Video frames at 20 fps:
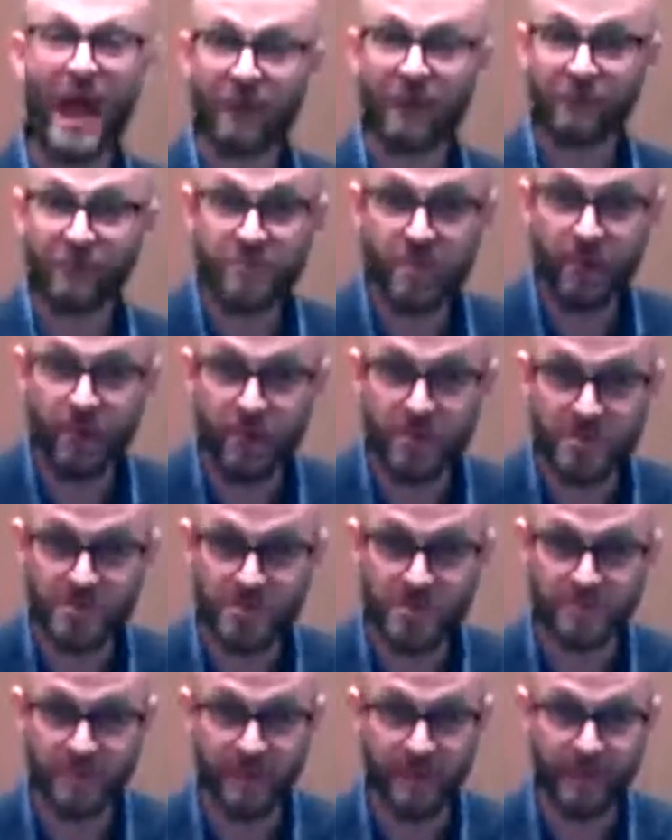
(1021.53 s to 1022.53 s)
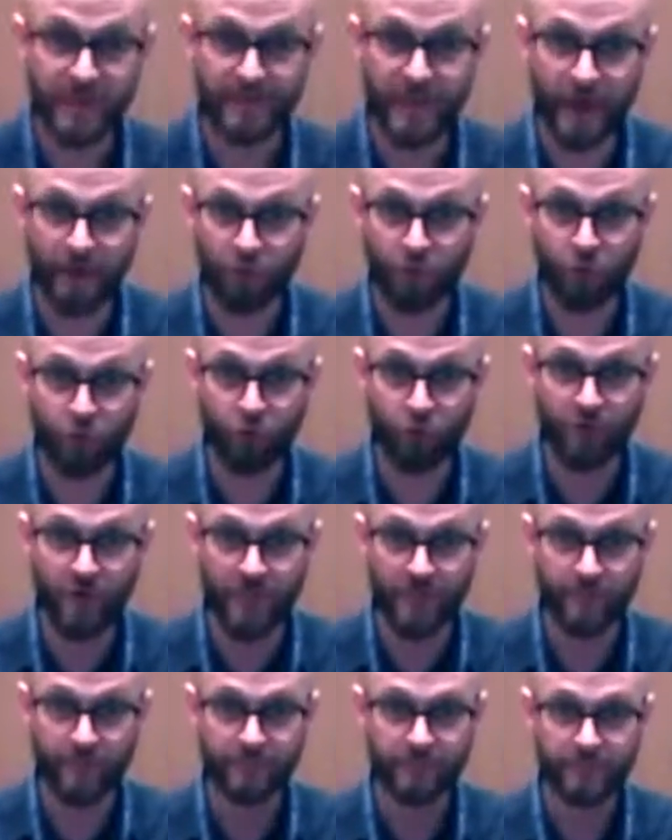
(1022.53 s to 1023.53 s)
where every person's playing their own
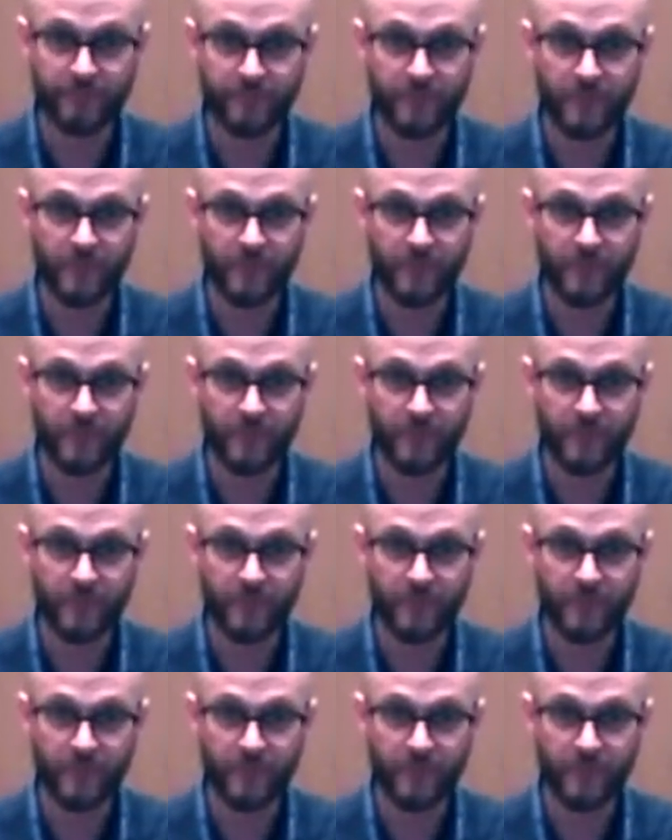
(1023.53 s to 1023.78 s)
rhythm,